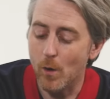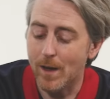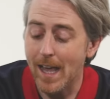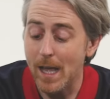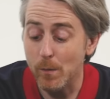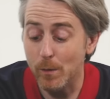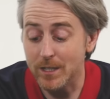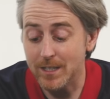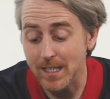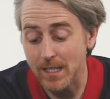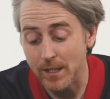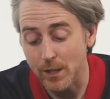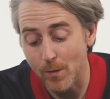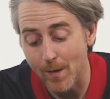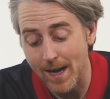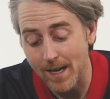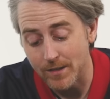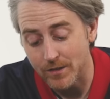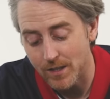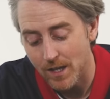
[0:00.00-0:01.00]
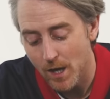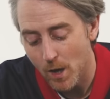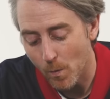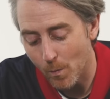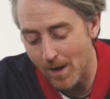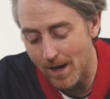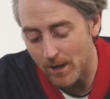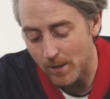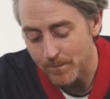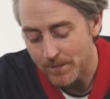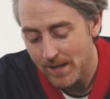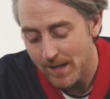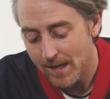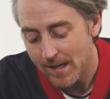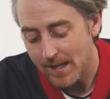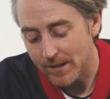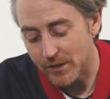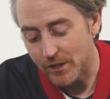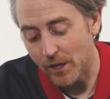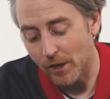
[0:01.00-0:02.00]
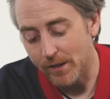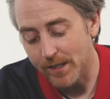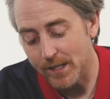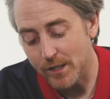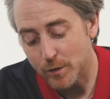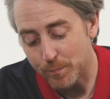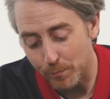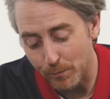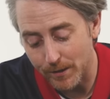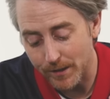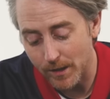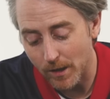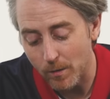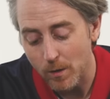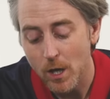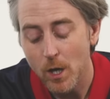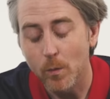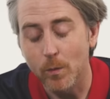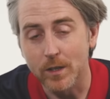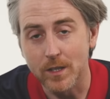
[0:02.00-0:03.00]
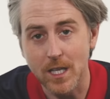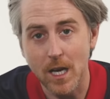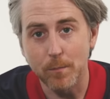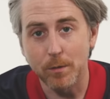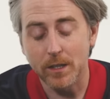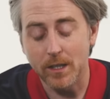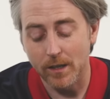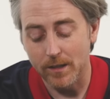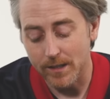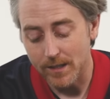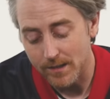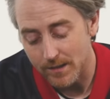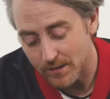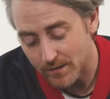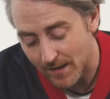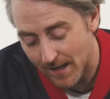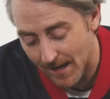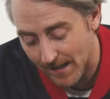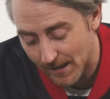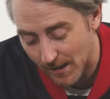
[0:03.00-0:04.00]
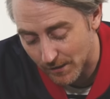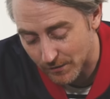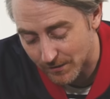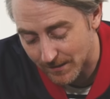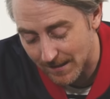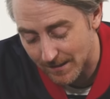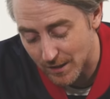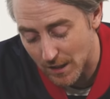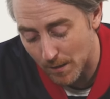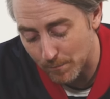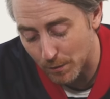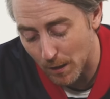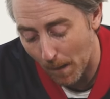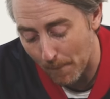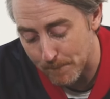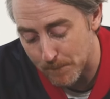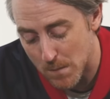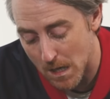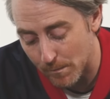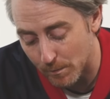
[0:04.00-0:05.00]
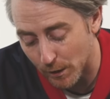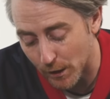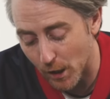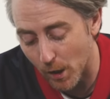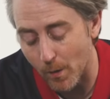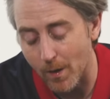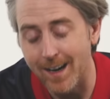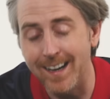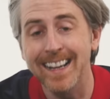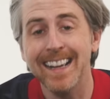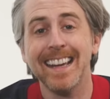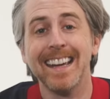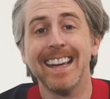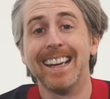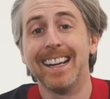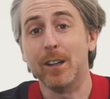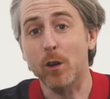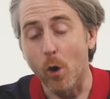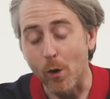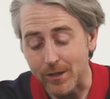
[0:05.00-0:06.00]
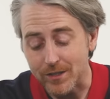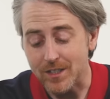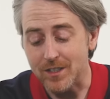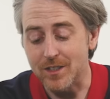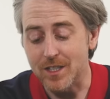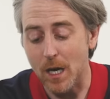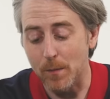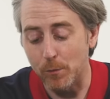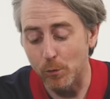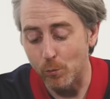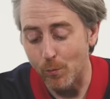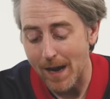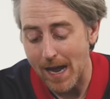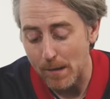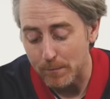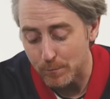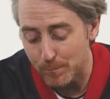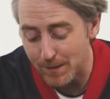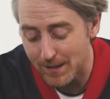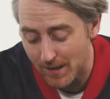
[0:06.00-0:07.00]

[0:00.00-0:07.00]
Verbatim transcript: Okay, what's in it, you ask? Well, it's a carnitas burrito with double carnitas, and I also got double barbacoa course it's double wrapped